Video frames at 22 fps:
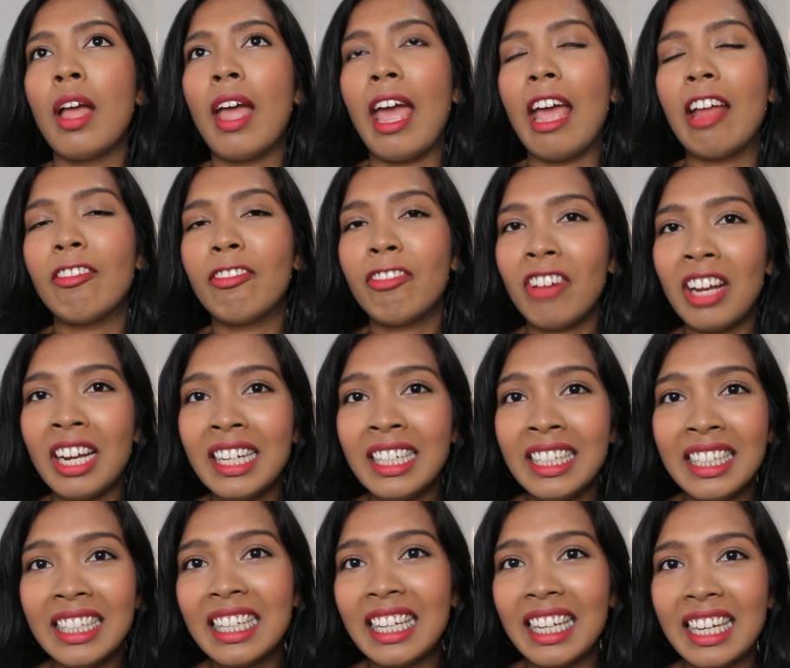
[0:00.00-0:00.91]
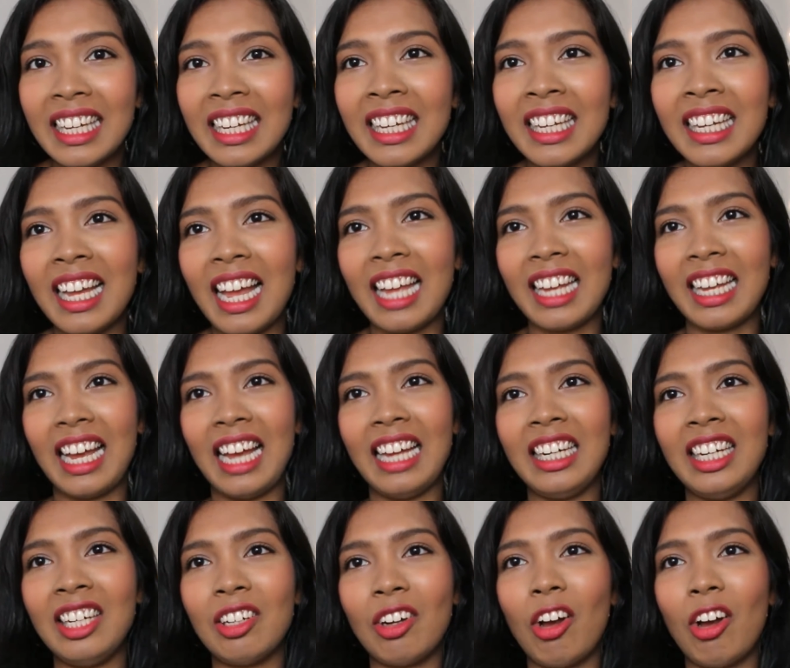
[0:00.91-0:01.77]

And finally, I cut it